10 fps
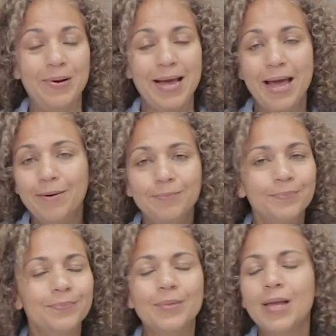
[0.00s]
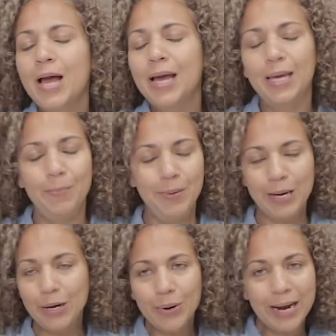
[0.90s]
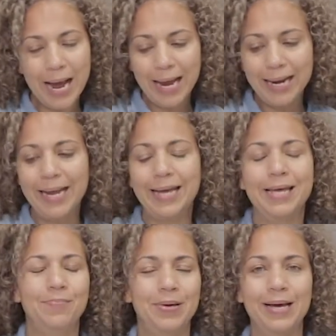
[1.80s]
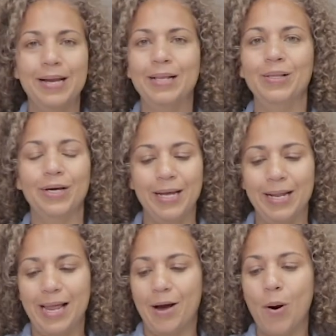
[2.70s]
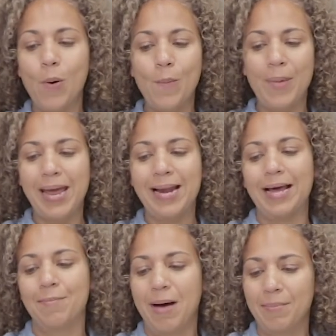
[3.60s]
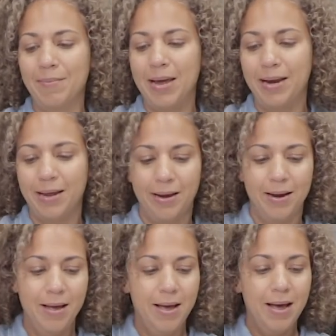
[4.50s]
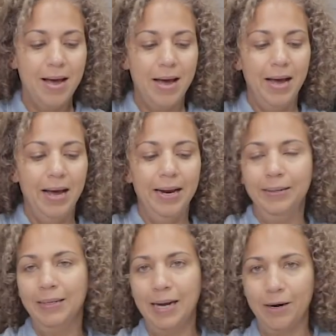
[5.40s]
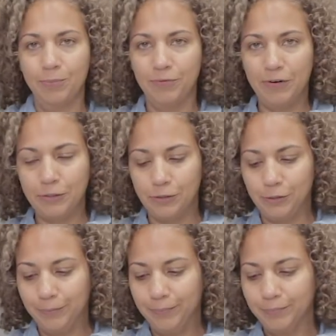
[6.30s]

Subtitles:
But again, keeping it organic, keeping it looking like homemade, like mommy made it, and not a professional.